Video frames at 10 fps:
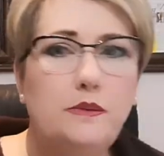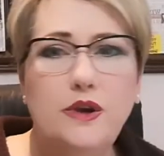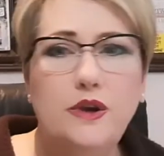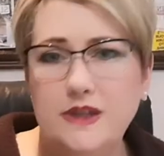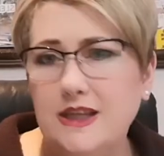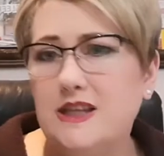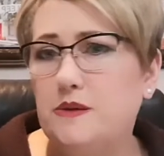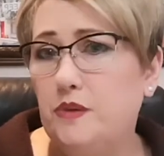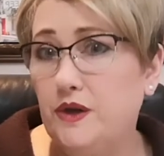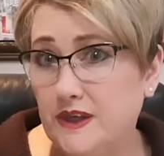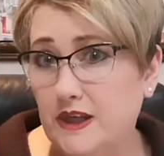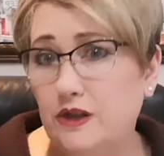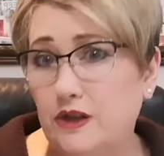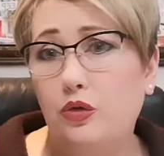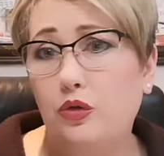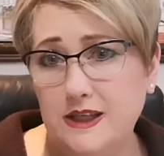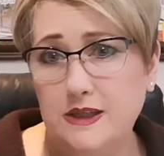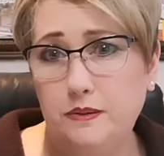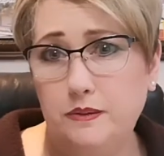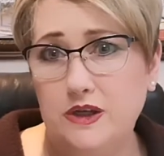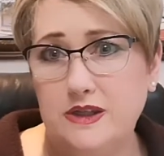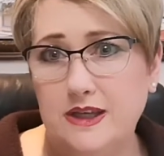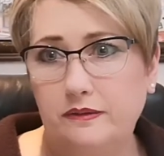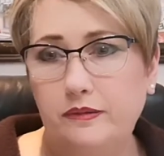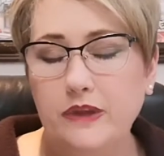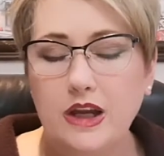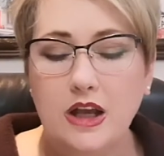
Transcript: person, or this person.